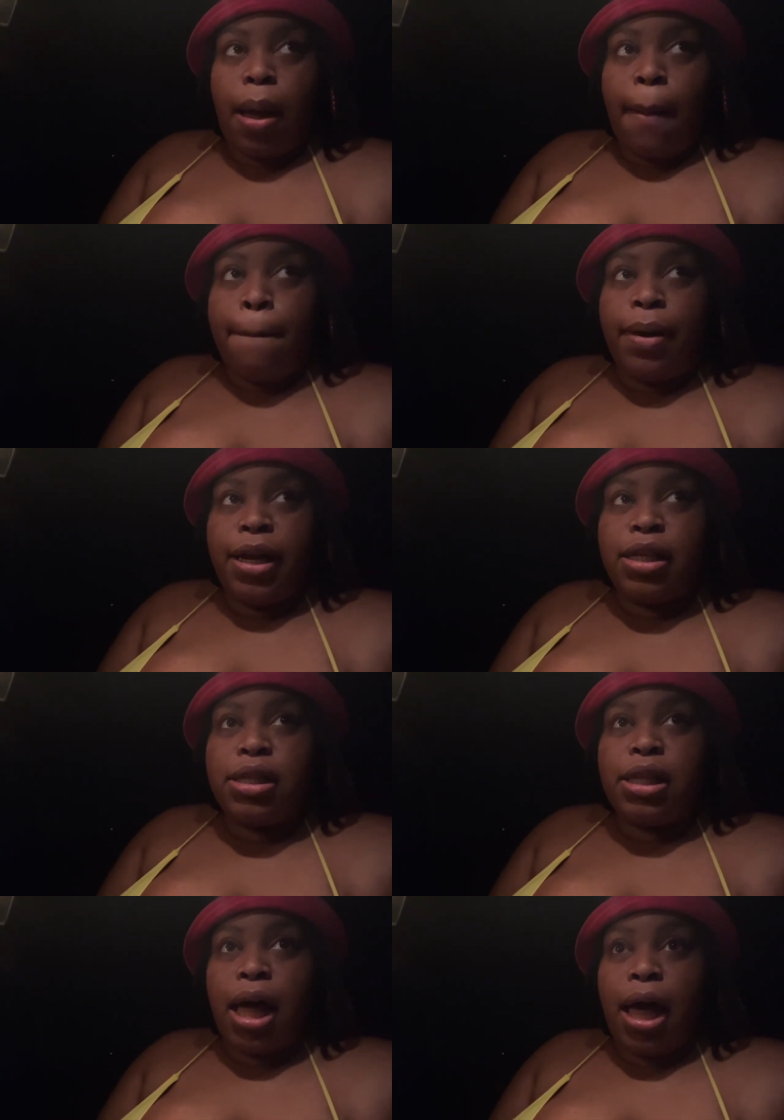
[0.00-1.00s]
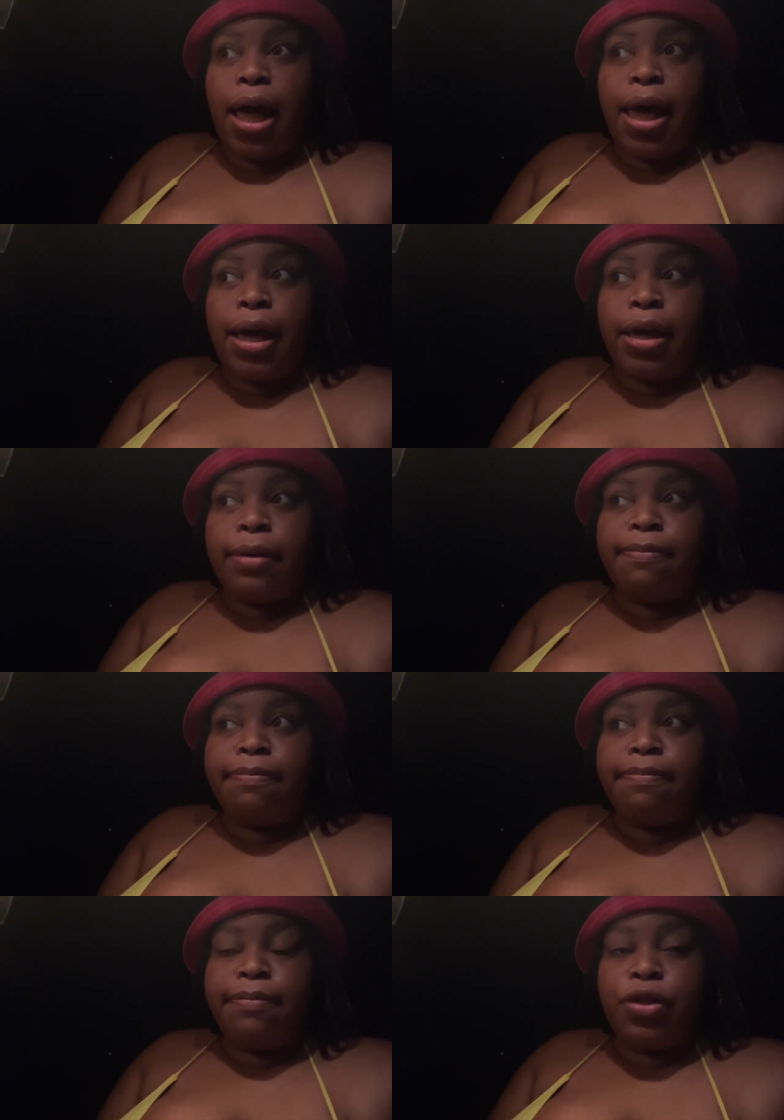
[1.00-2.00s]
But it's like,
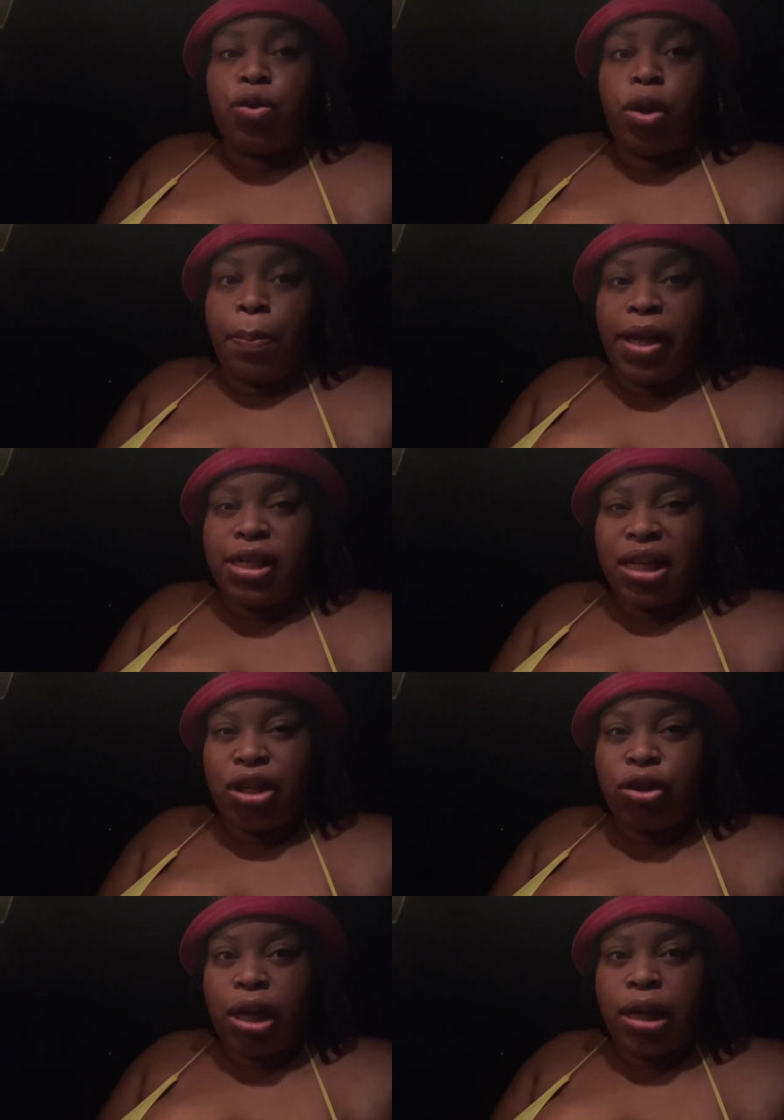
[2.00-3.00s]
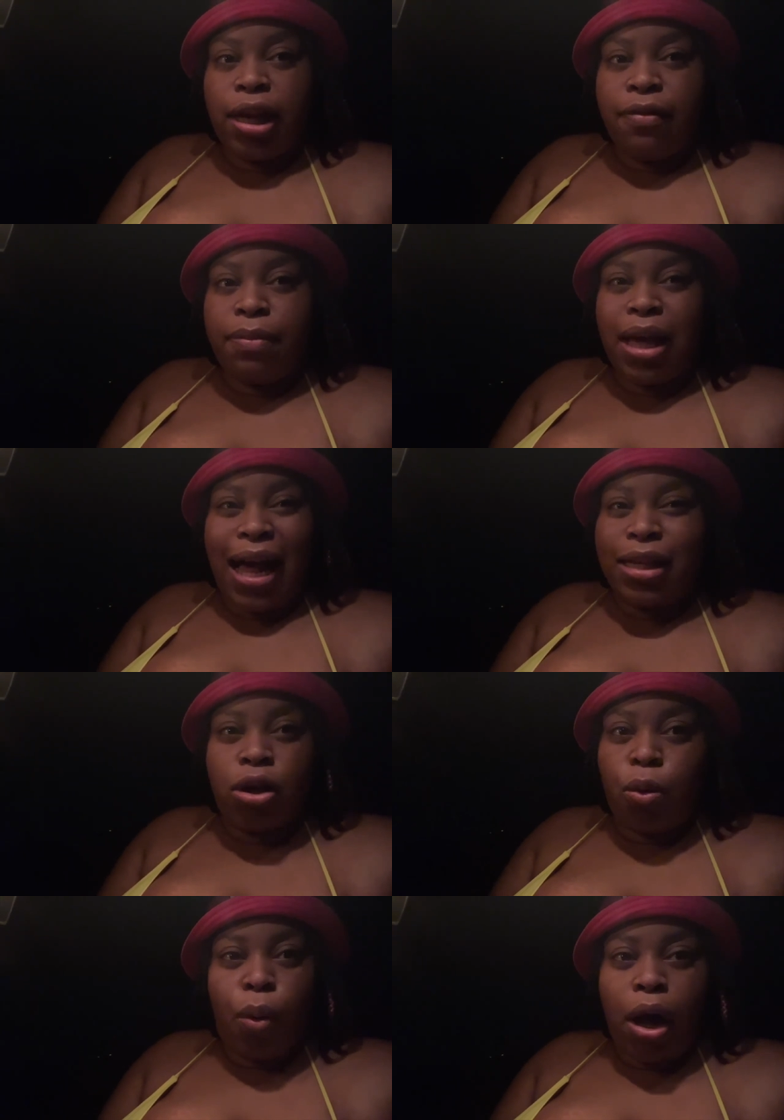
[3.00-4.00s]
the piece that they're trying to give me, I
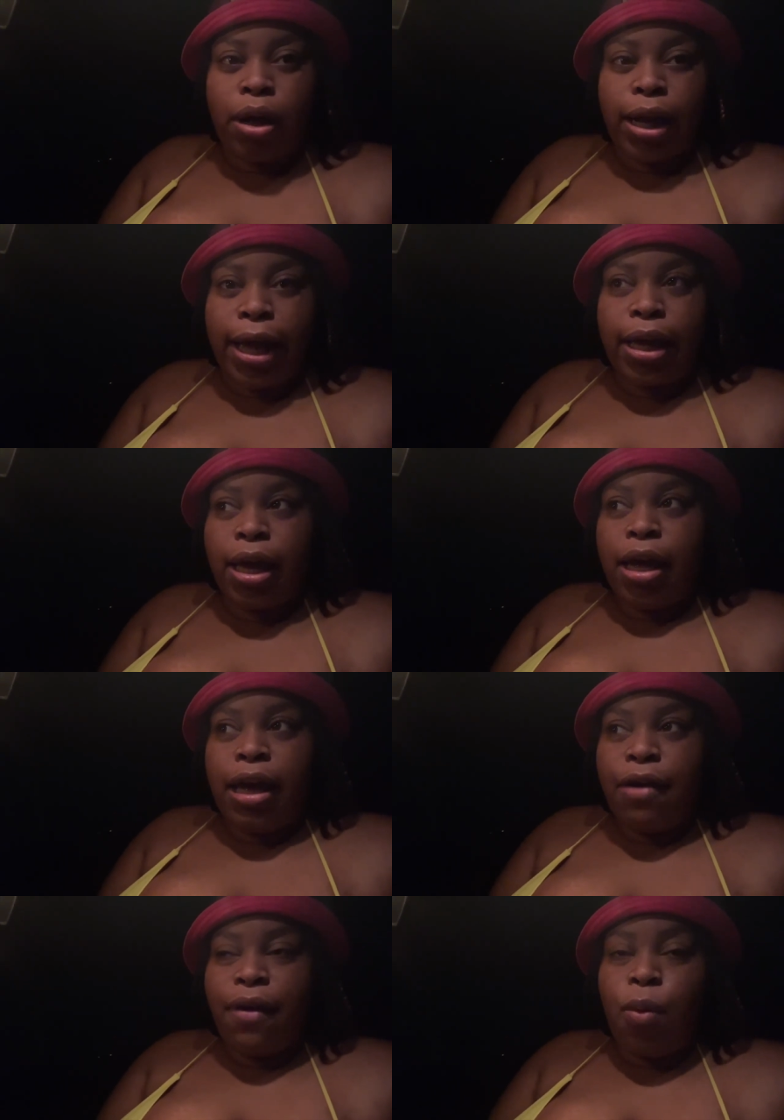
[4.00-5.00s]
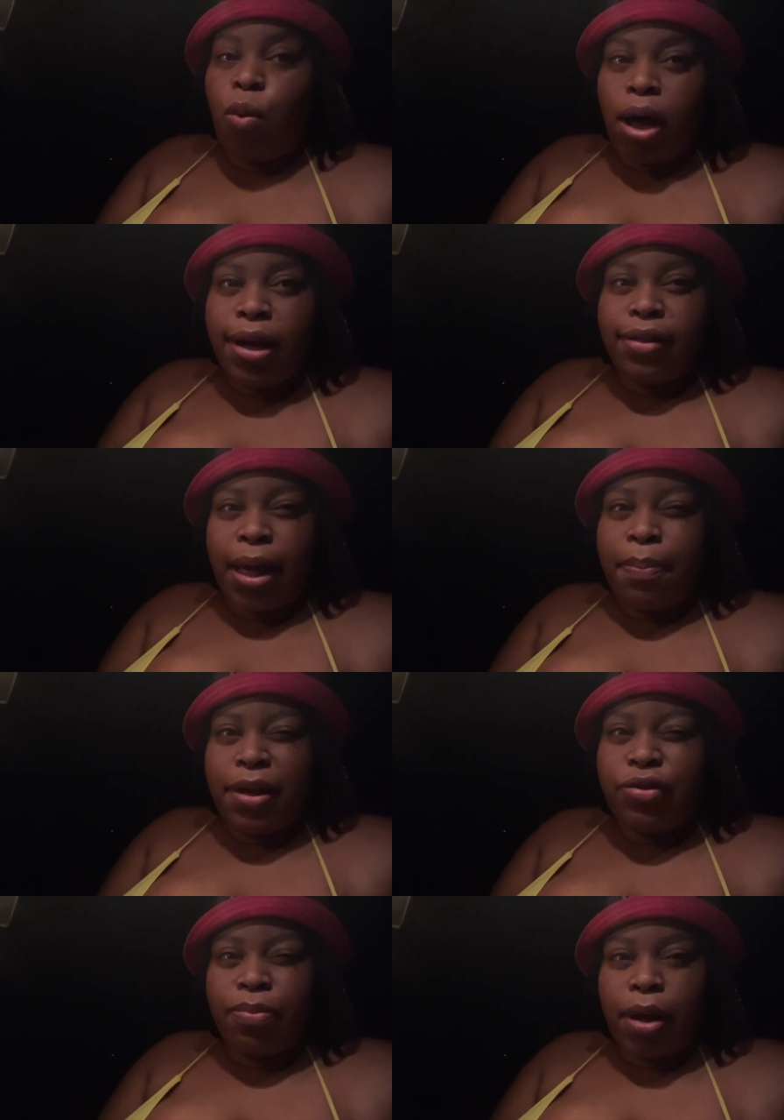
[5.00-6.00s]
don't want. Like, if I wanted that
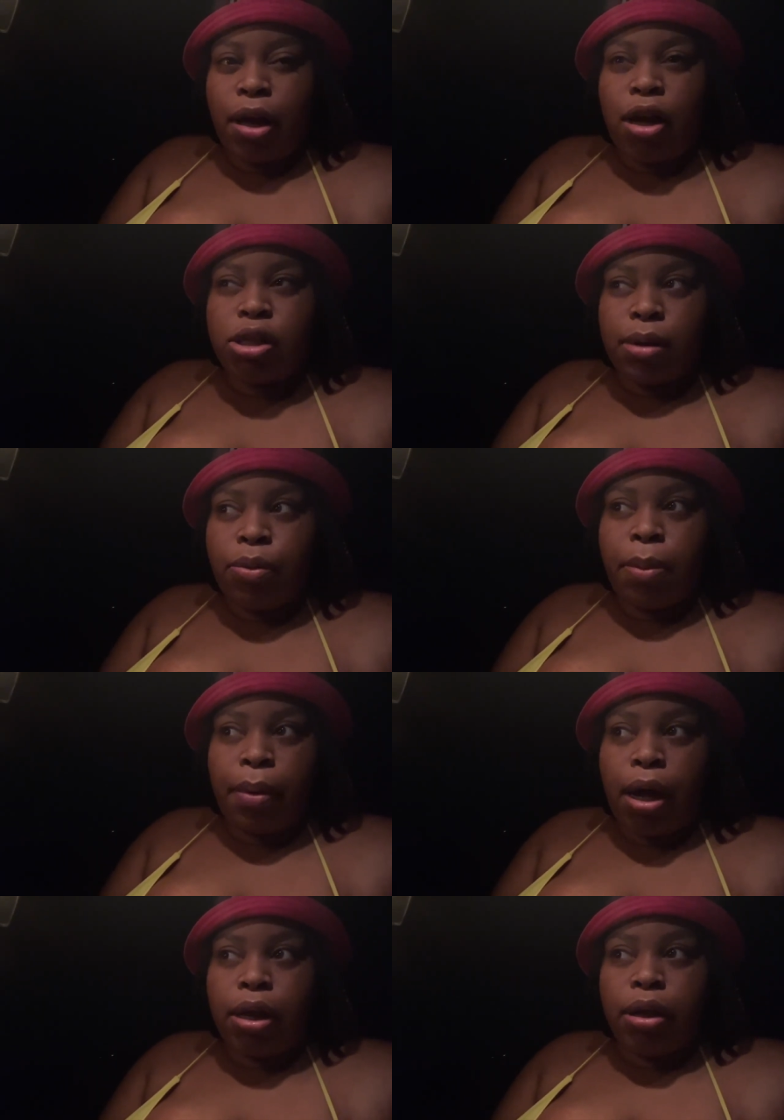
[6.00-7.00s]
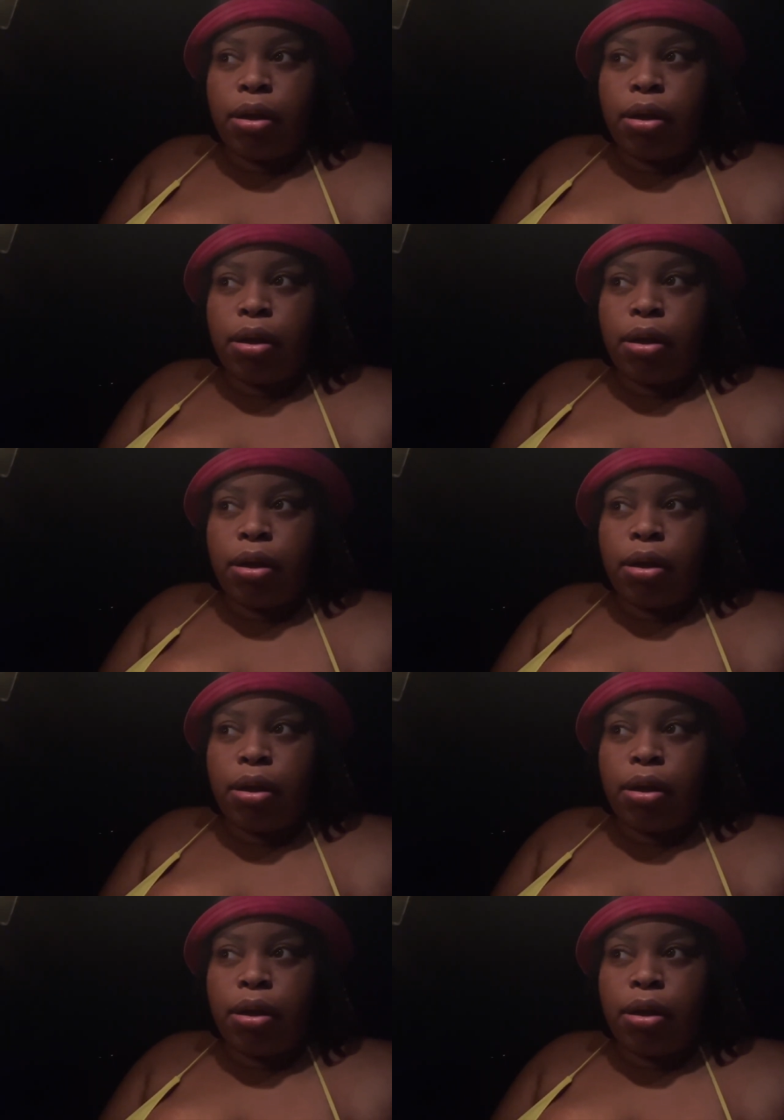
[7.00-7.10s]
piece for my costume, I would have bought it.